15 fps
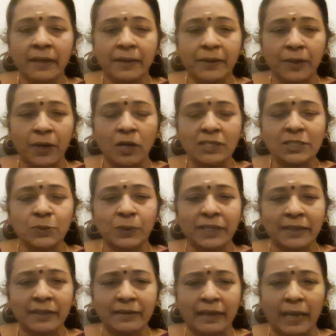Gross
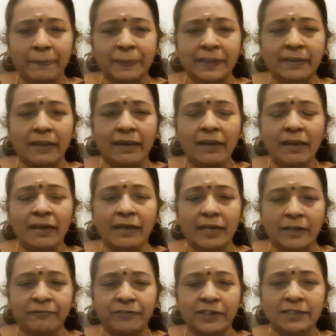working capital
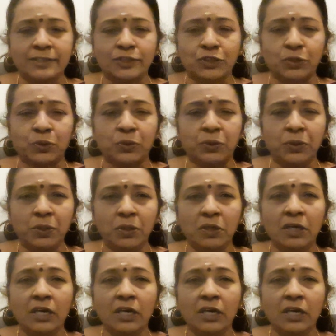refers to